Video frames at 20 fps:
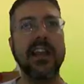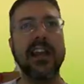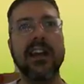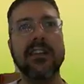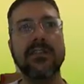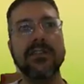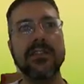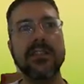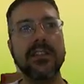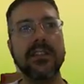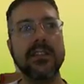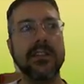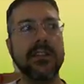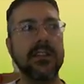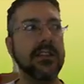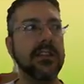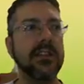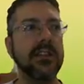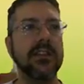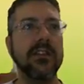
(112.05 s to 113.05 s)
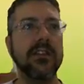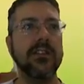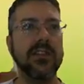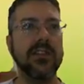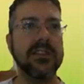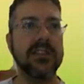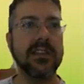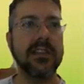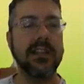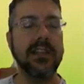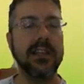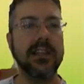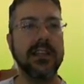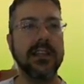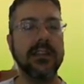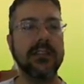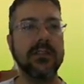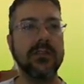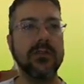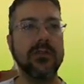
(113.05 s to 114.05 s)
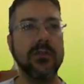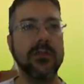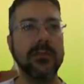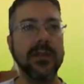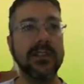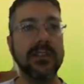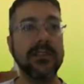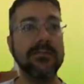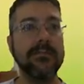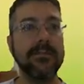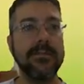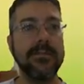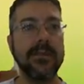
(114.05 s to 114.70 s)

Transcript: left. Just click it to open.